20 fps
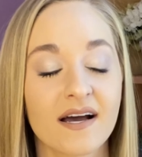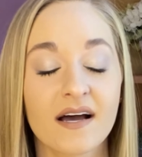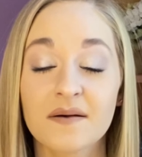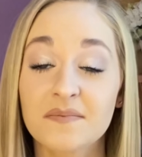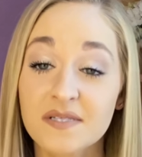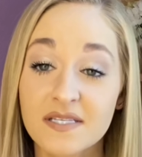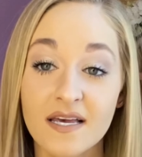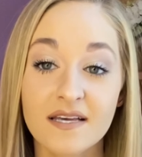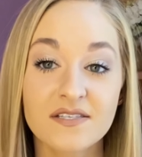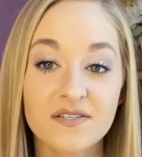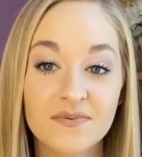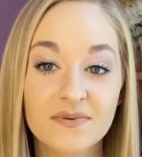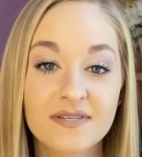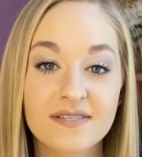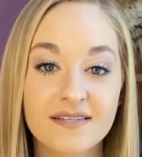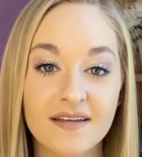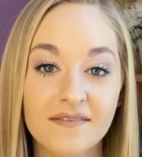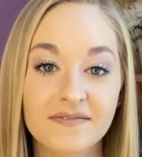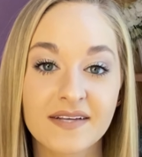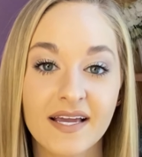obsessed with
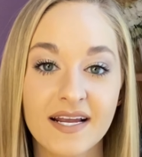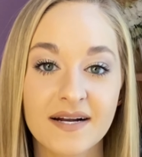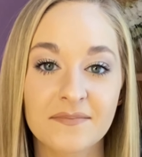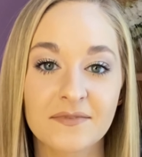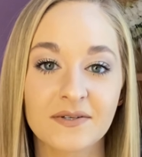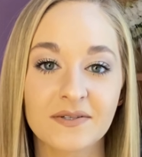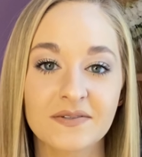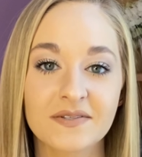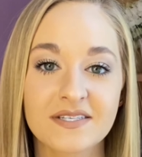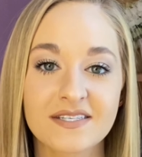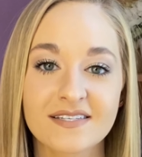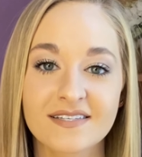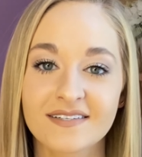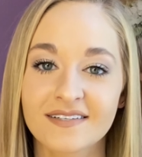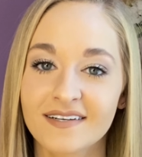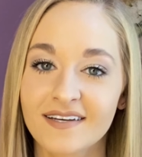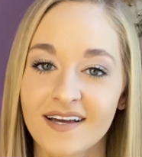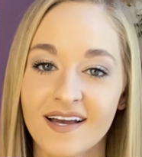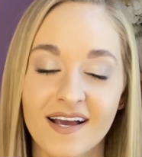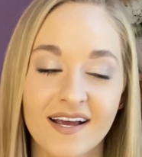stuffed animals
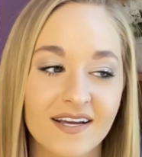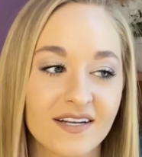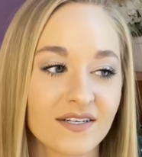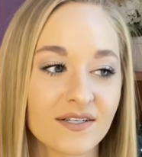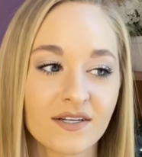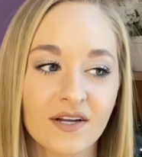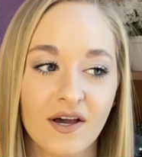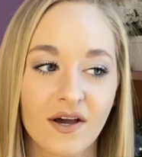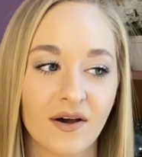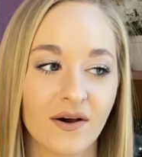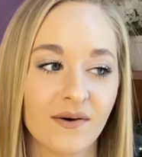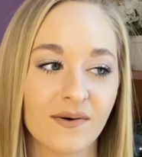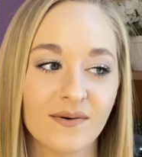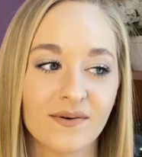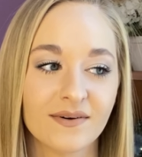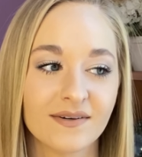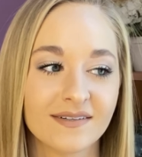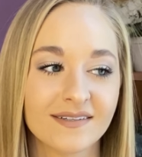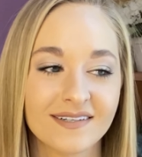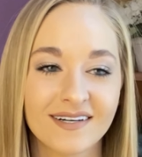
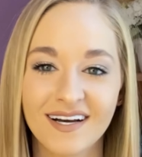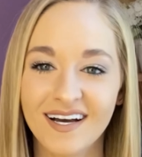no